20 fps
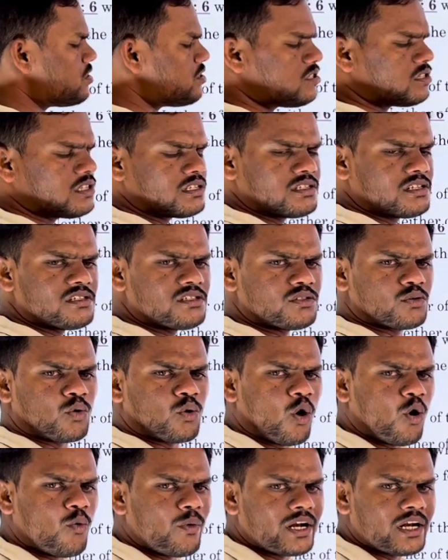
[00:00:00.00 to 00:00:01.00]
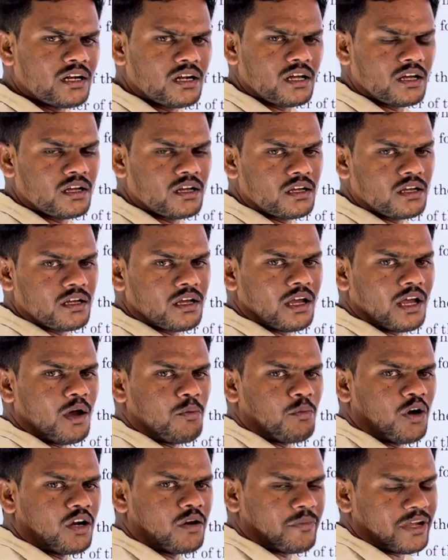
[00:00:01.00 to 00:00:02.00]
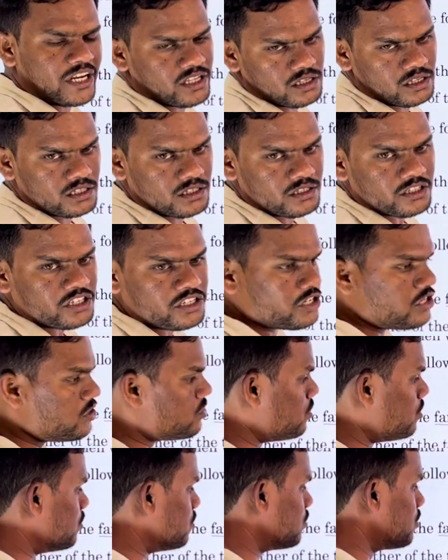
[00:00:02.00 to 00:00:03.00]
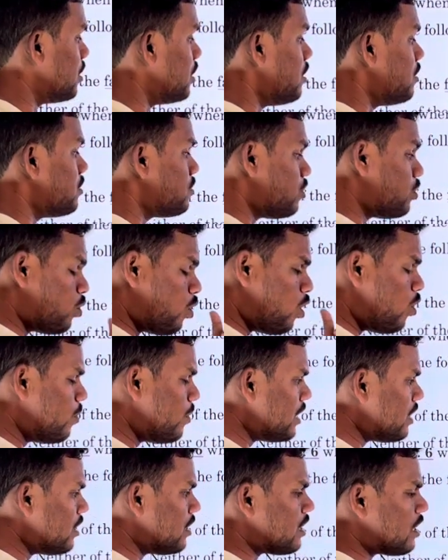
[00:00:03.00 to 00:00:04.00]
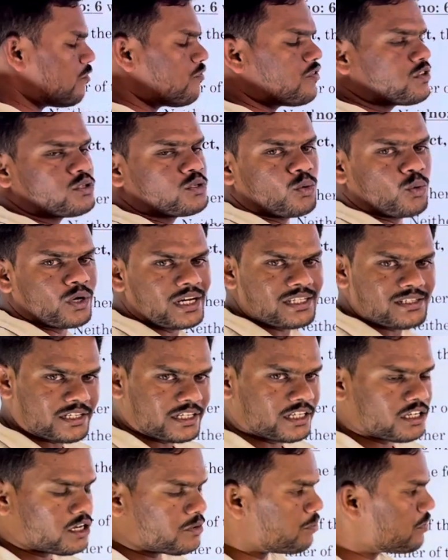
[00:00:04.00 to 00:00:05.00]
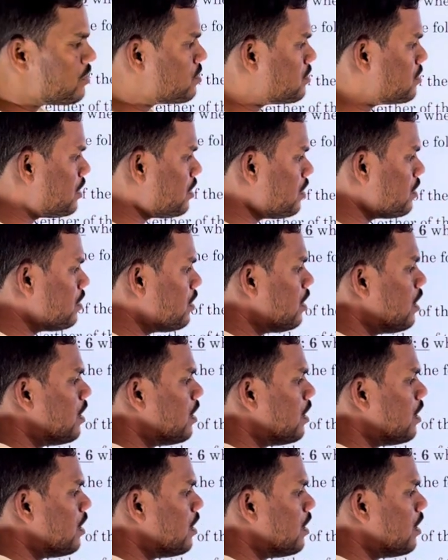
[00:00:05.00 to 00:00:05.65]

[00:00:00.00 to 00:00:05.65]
in the sense, no one among many teachers. So no one refers to only singular person.